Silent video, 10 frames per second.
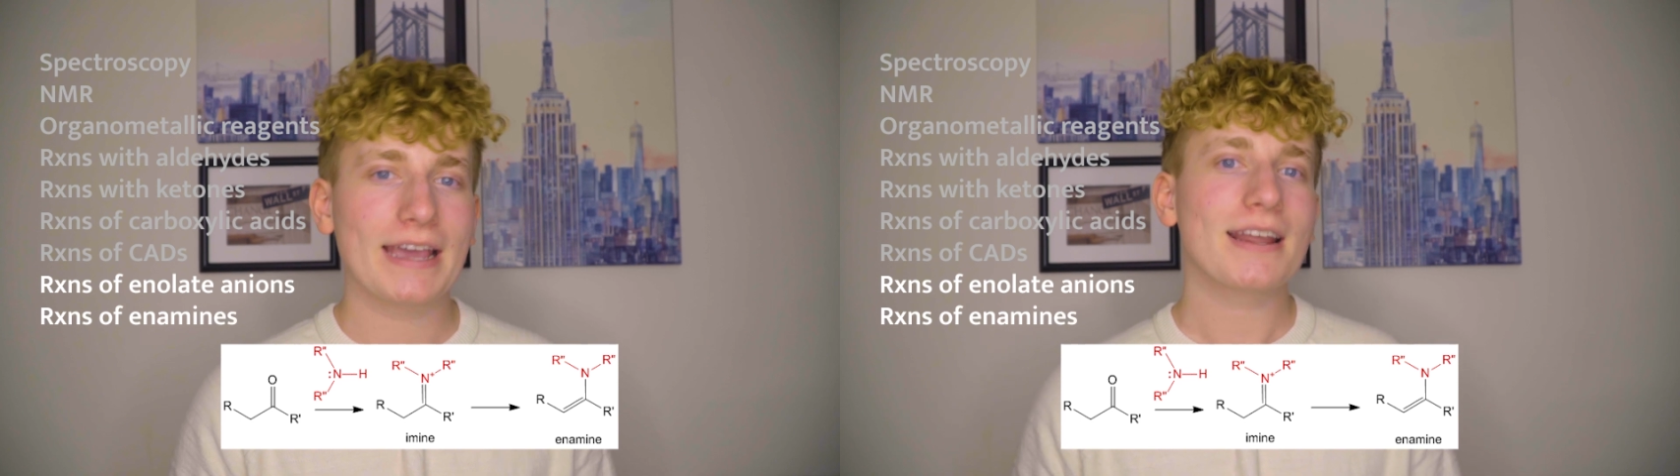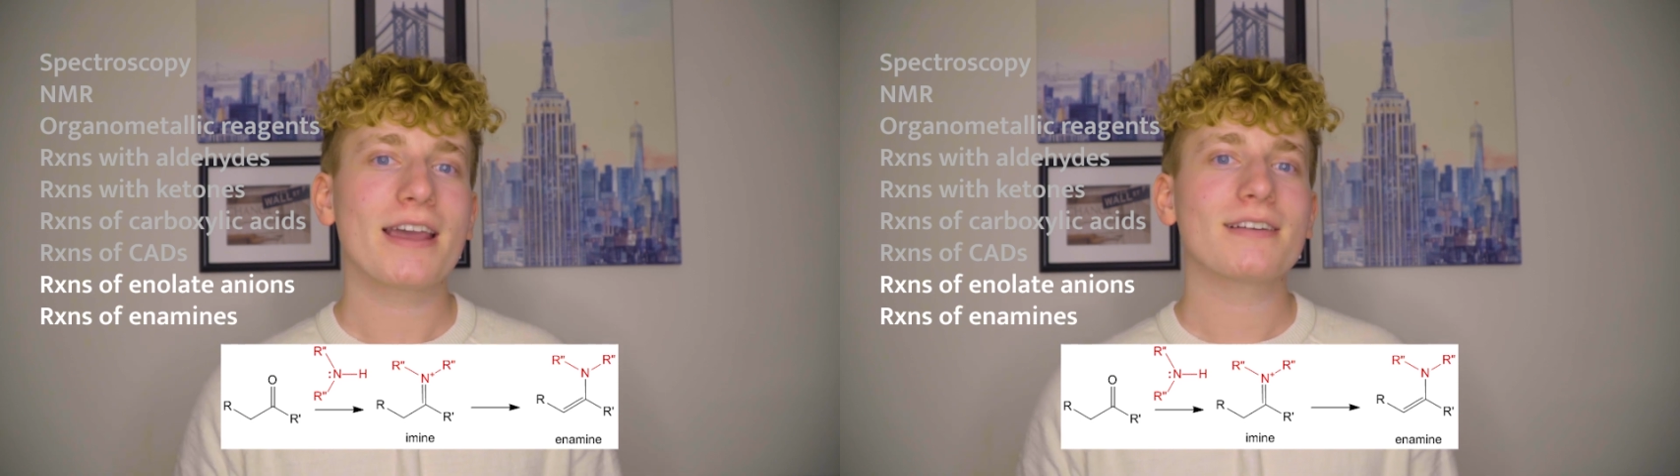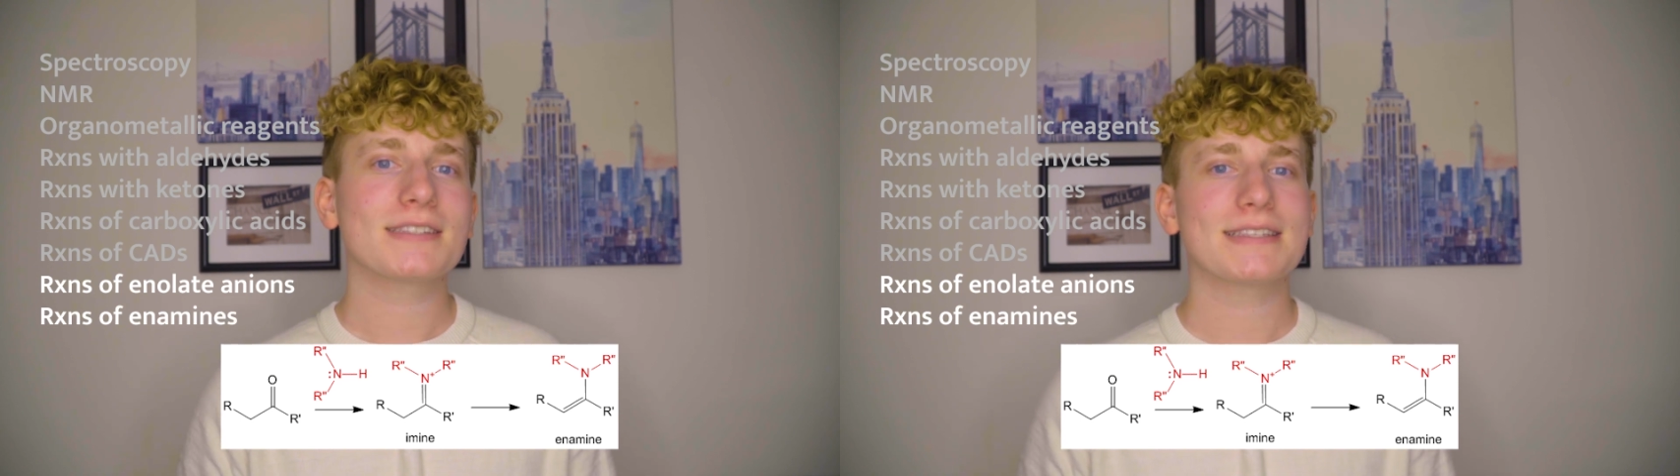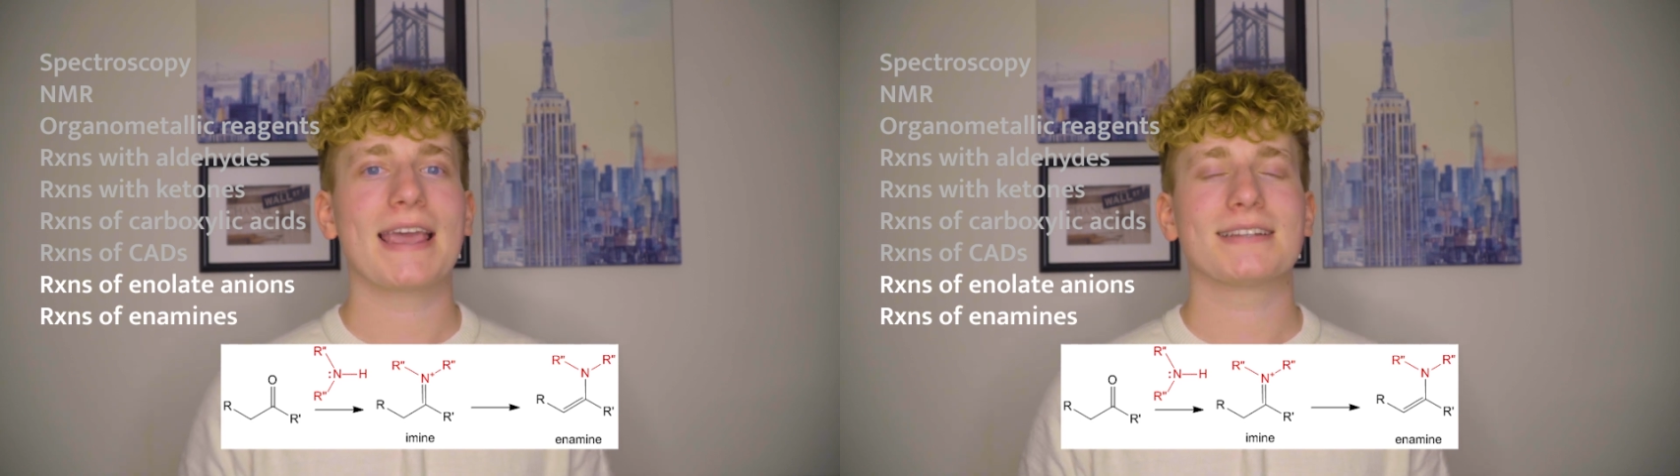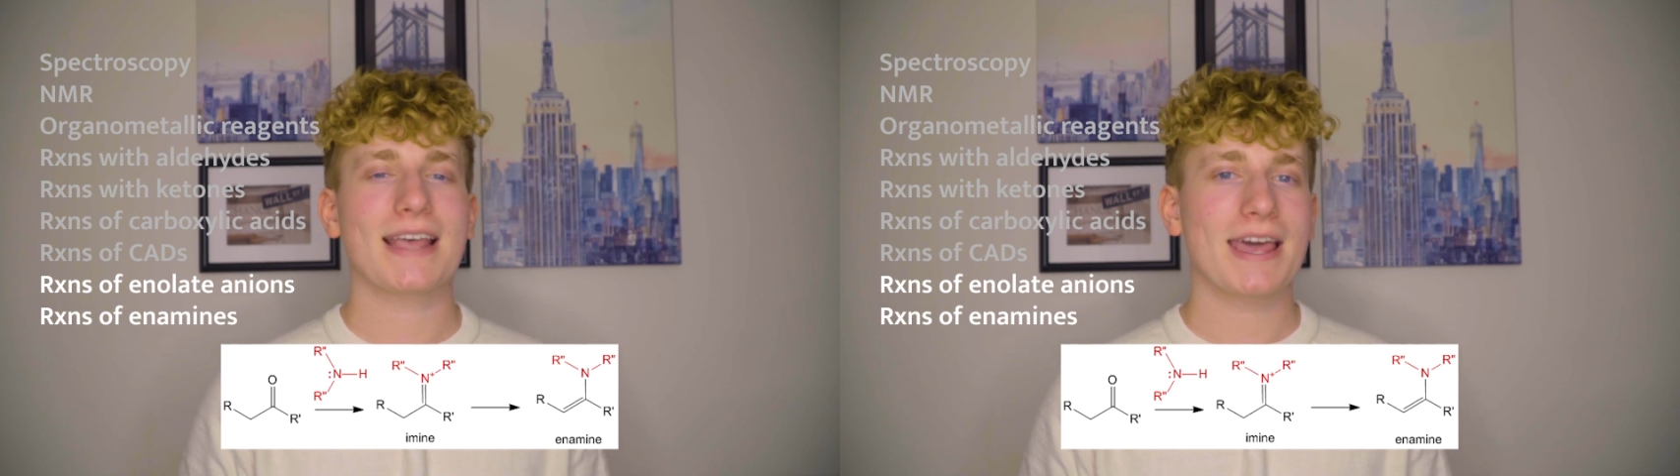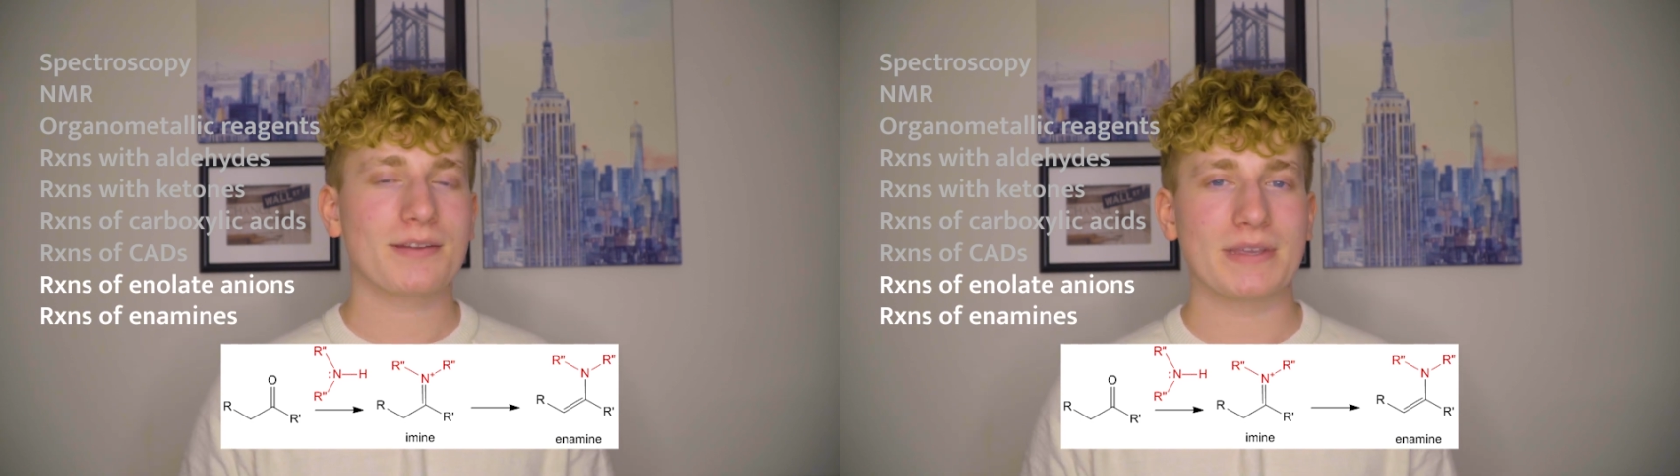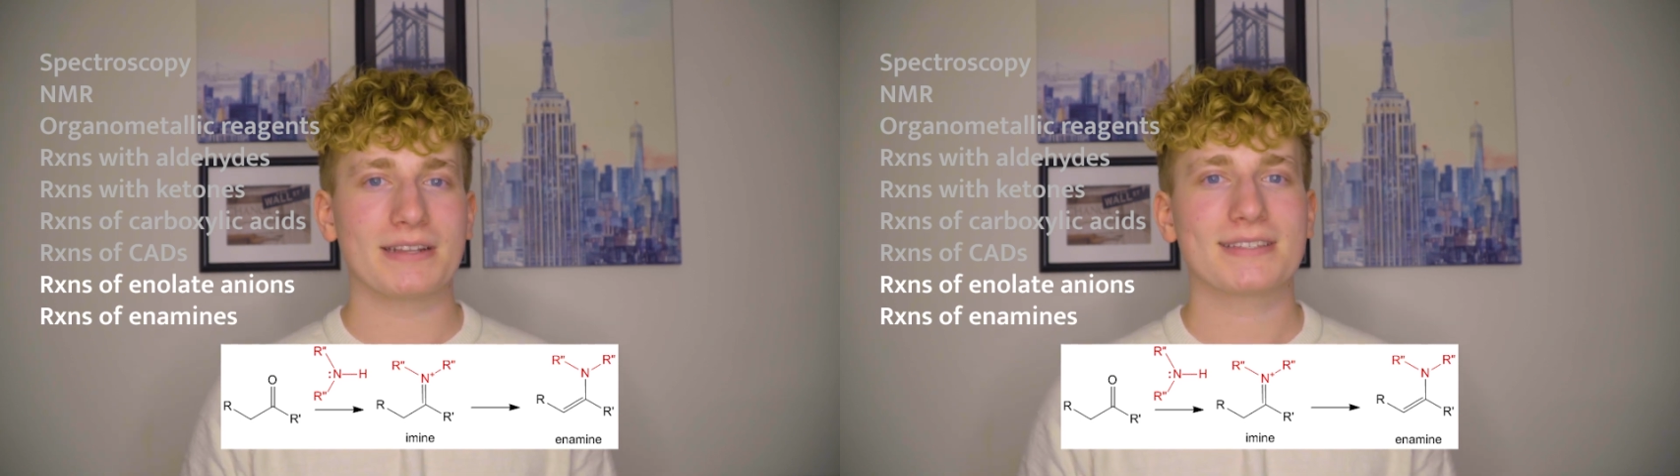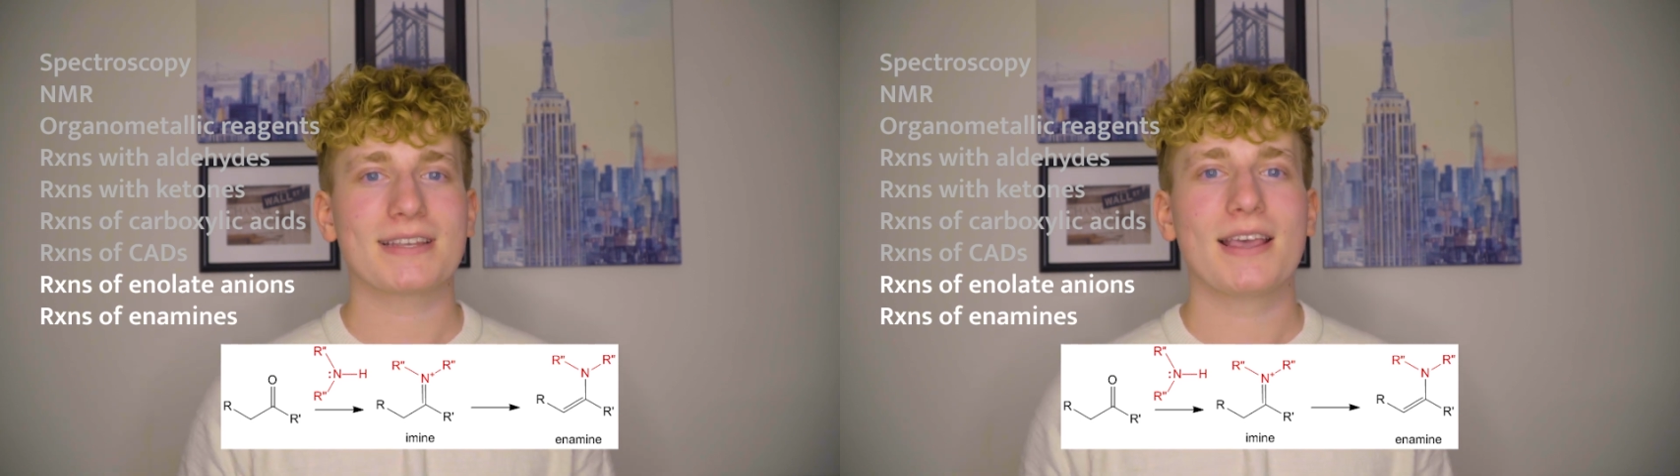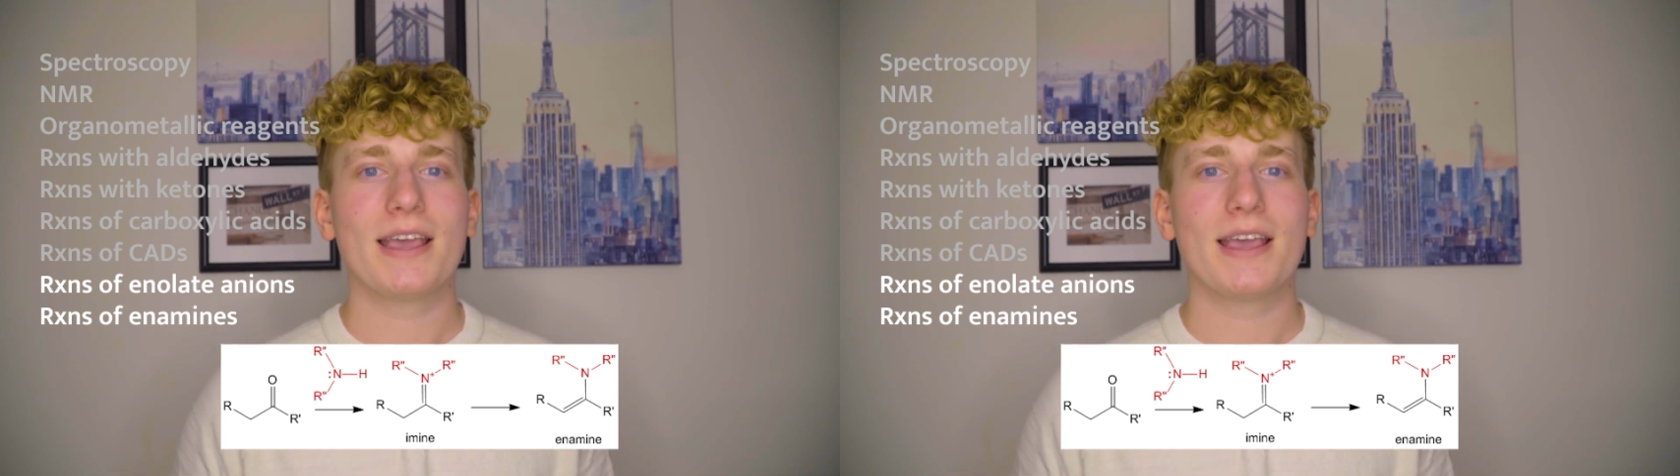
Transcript: anions and enamines.